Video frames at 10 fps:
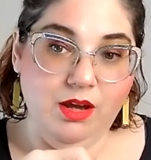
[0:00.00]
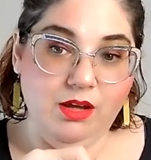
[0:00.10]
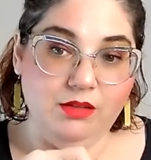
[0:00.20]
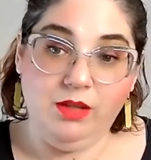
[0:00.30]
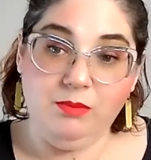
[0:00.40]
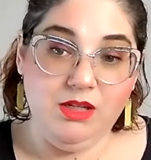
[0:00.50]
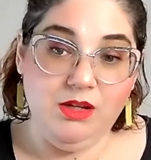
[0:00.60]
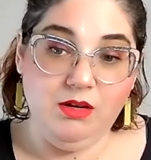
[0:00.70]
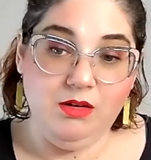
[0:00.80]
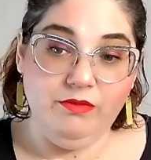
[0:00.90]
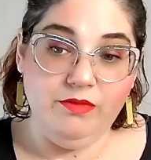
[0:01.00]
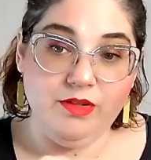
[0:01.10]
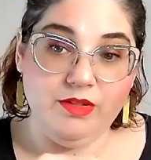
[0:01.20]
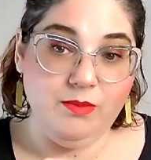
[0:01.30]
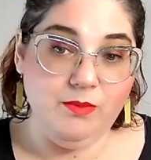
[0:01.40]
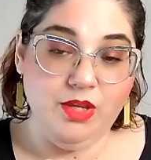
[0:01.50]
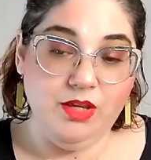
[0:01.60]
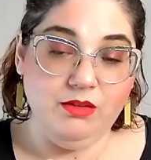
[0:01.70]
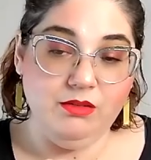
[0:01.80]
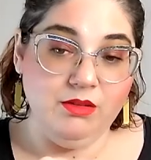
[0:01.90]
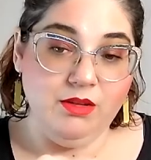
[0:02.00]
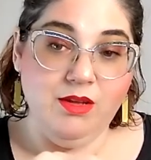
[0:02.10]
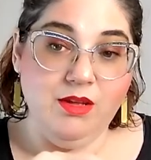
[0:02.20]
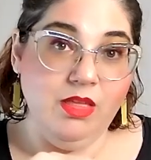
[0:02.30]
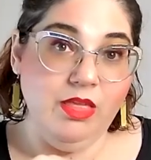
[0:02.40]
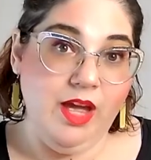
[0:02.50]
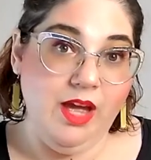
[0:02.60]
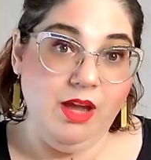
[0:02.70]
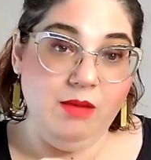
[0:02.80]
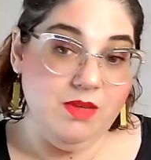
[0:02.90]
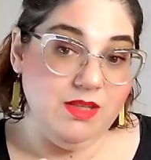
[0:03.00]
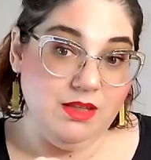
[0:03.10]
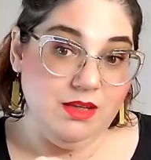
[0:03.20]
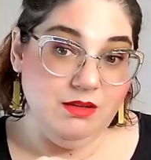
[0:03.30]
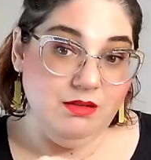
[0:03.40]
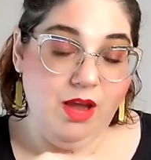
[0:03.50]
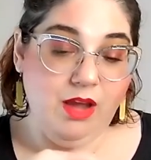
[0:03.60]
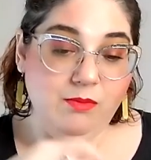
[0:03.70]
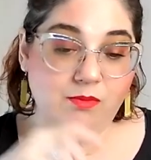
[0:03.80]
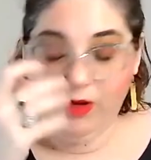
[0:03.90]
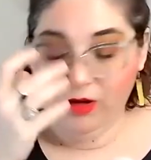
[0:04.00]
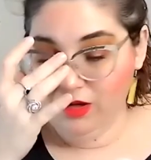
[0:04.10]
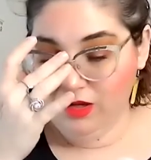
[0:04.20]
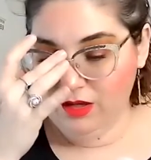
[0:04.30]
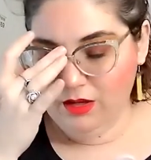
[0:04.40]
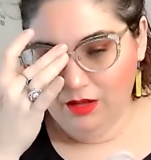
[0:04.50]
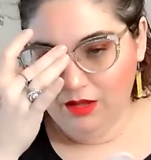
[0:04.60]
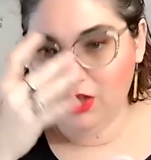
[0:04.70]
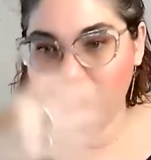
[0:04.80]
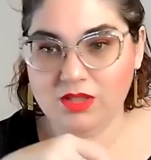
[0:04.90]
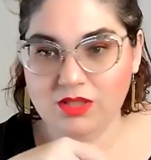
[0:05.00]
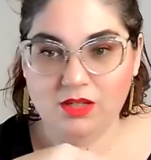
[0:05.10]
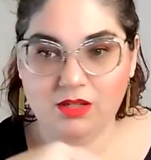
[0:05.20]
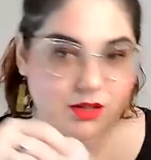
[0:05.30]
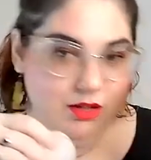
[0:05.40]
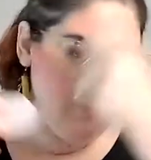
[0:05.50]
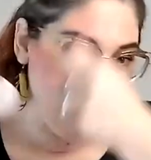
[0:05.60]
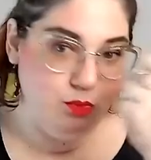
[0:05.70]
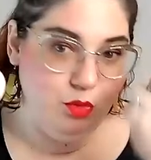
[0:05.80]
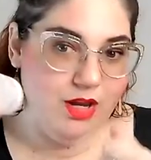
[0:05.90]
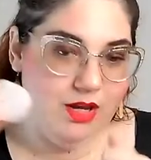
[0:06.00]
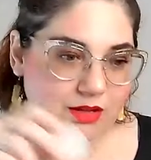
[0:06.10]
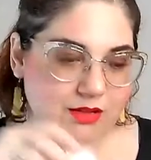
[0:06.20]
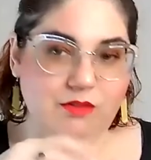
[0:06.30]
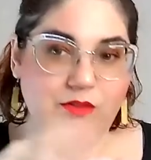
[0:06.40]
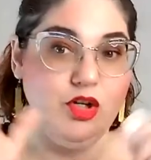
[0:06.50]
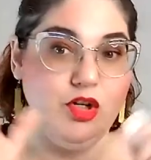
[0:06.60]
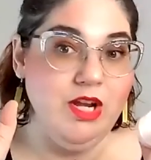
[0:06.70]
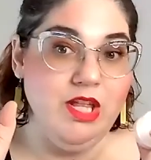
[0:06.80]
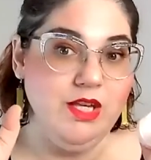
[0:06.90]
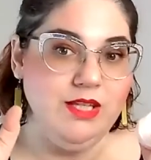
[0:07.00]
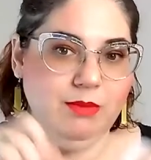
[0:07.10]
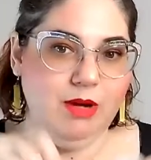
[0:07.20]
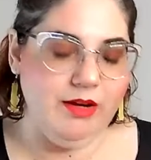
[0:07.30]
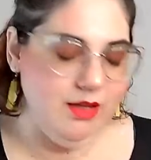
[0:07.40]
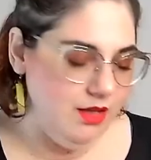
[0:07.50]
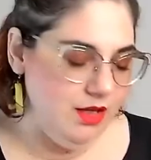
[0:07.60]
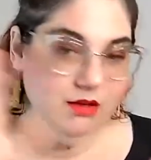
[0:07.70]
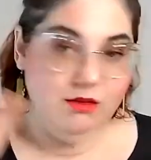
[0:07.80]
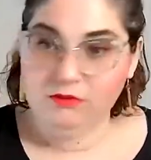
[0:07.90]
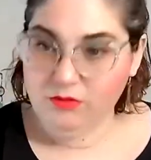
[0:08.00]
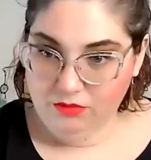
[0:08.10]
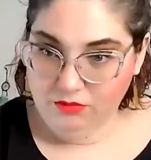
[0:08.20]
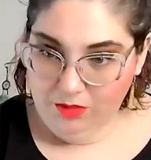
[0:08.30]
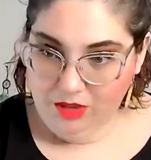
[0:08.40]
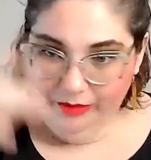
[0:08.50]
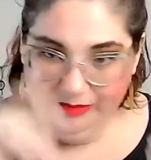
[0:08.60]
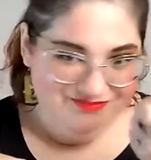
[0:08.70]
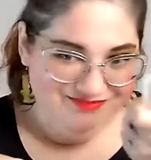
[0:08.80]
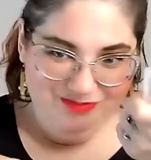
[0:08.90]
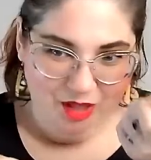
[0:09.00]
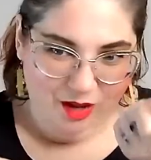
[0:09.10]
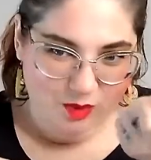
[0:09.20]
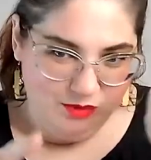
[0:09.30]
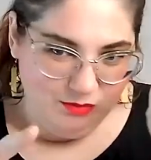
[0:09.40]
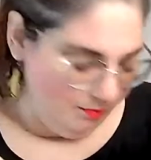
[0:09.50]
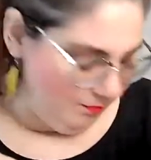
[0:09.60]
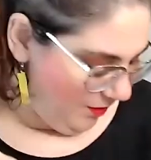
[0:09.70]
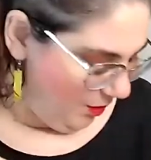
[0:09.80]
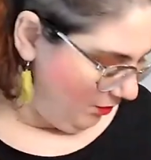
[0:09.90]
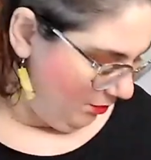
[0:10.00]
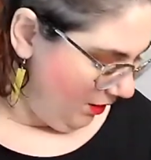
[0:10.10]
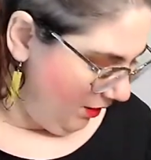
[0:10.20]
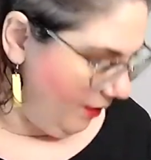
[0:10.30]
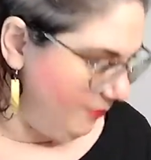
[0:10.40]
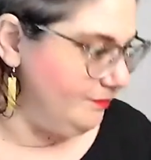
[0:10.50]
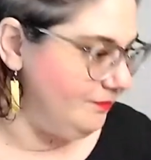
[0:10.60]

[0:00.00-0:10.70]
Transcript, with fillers: Let me know if there's something that I'm missing. I am very interested in their spray because I've heard great things about it. So let me know, but I wouldn't, I wouldn't buy that.